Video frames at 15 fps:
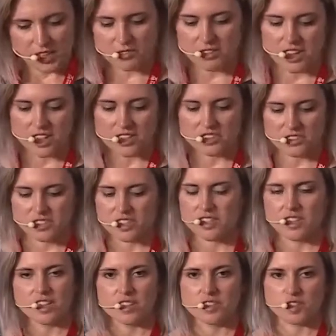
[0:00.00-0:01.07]

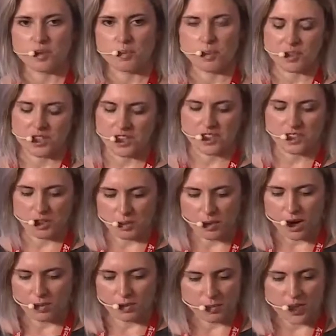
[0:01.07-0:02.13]
Reentrancy is a particular
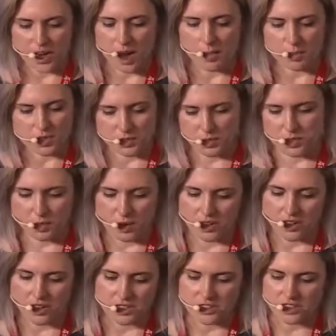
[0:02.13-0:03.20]
problem that happens with
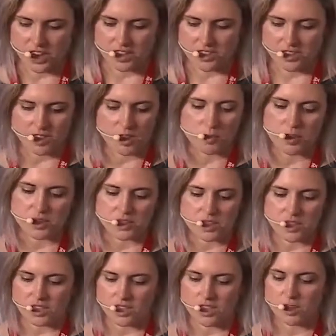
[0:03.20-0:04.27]
smart contracts. The
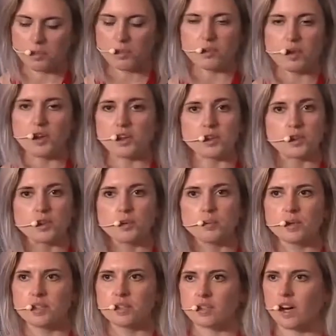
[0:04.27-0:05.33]
ability to implement a
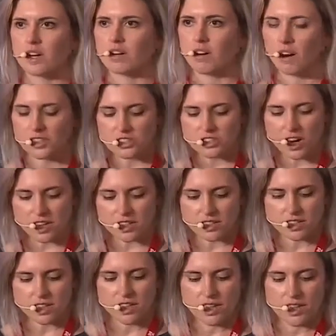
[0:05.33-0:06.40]
loop inside a
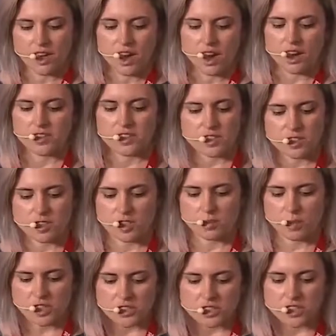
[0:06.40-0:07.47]
contract, and this is
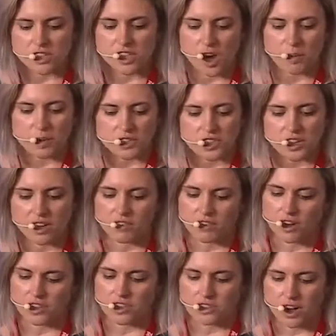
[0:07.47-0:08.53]
especially damaging if
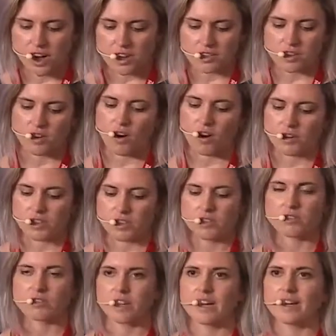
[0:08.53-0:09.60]
contracts
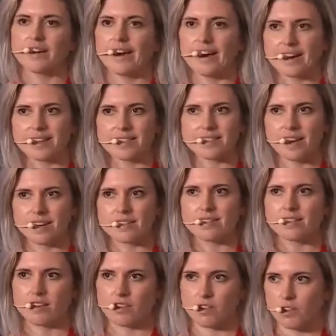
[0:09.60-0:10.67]
also grant
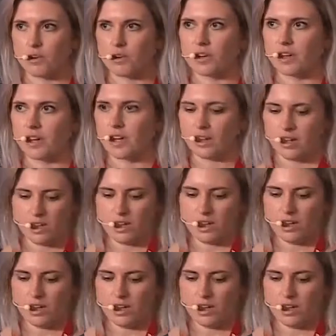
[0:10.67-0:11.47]
excess authority